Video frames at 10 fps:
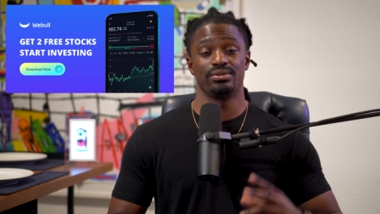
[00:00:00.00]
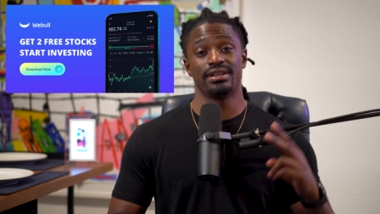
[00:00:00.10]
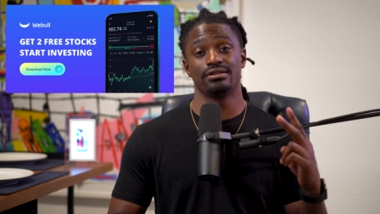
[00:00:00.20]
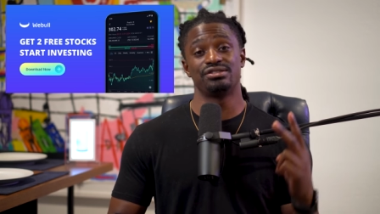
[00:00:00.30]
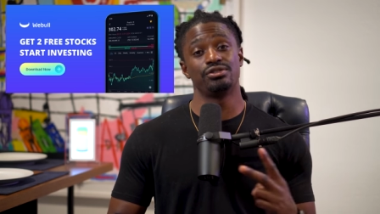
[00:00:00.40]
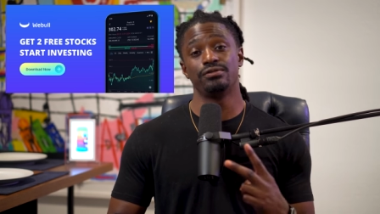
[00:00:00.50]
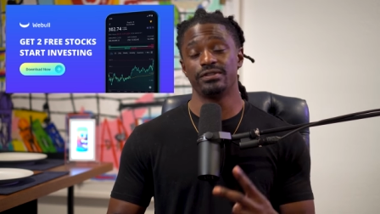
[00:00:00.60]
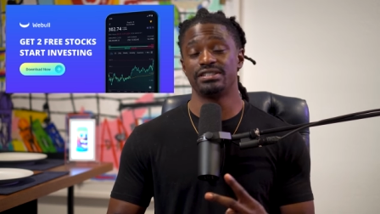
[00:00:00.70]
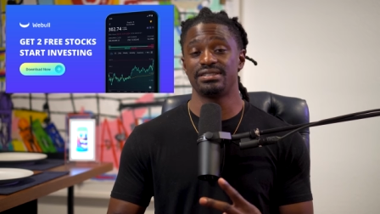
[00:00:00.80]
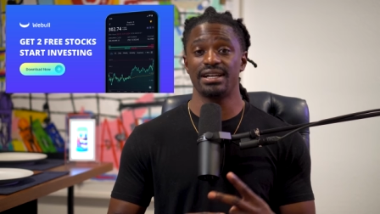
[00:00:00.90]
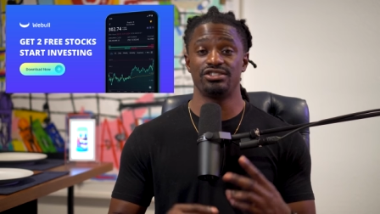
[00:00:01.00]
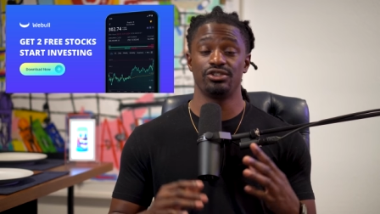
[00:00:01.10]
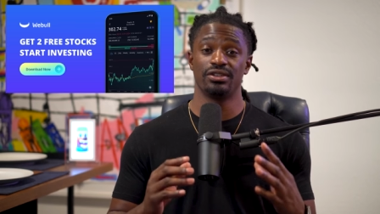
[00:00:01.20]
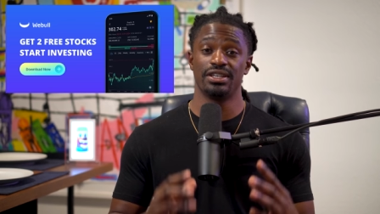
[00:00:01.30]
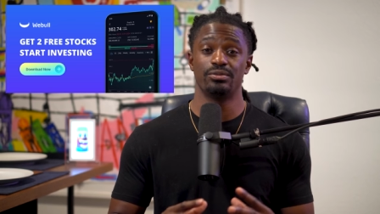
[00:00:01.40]
With those two free stocks, you
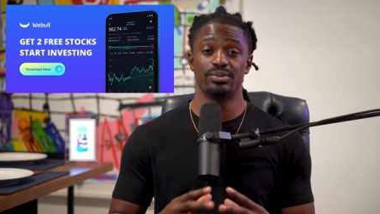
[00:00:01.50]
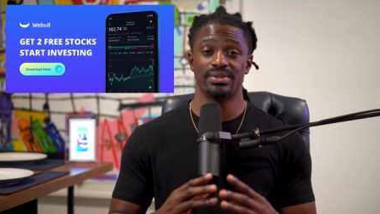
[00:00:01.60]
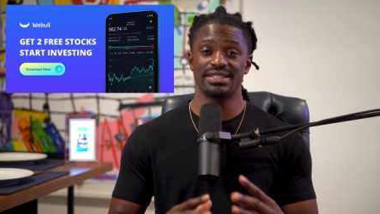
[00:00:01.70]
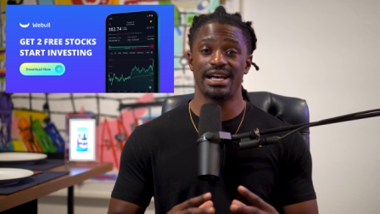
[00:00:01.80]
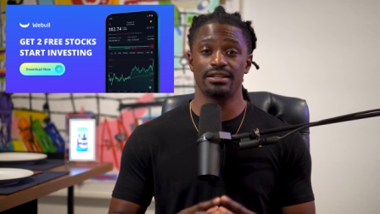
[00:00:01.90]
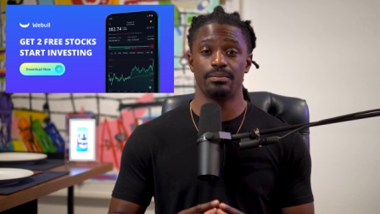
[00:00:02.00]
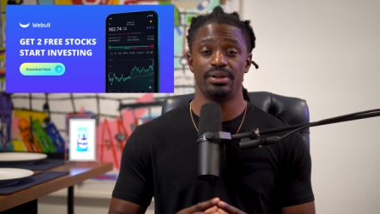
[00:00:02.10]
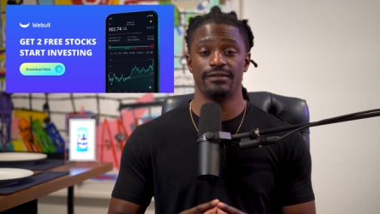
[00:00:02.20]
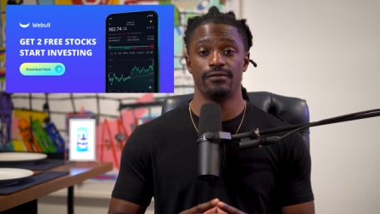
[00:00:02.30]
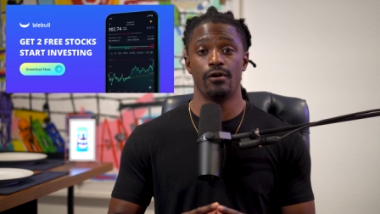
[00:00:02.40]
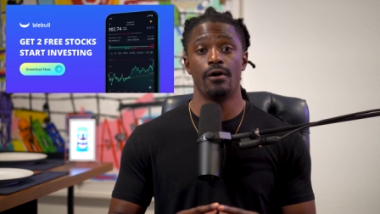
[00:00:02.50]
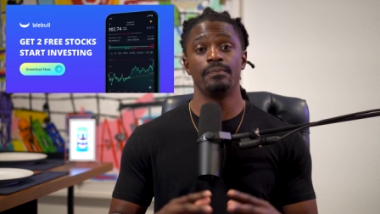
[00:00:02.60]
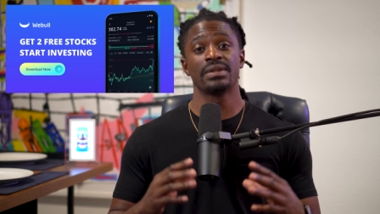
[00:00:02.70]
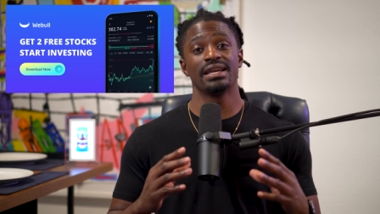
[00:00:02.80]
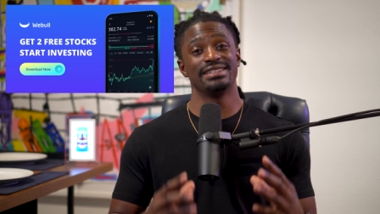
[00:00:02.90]
could keep them inside the platform
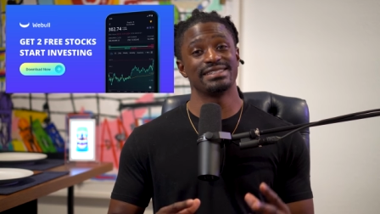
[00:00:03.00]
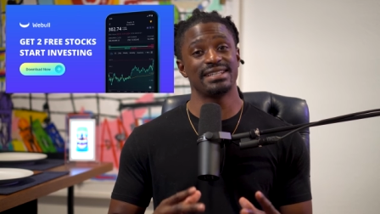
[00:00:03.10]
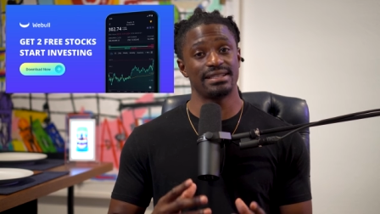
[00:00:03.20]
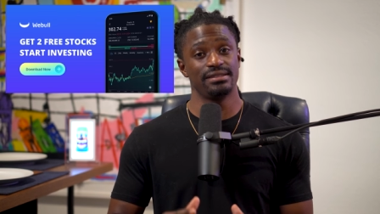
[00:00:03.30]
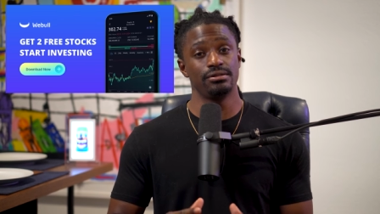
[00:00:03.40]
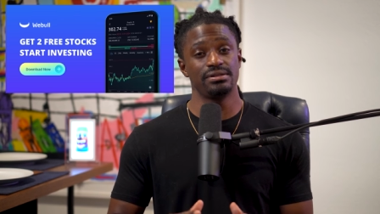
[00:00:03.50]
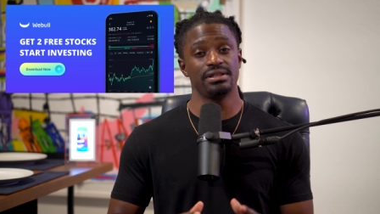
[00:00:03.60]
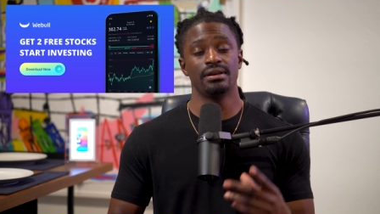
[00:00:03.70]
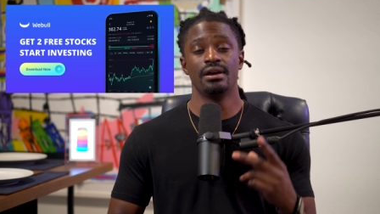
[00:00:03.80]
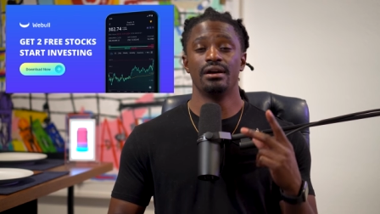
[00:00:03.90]
and decide to use it,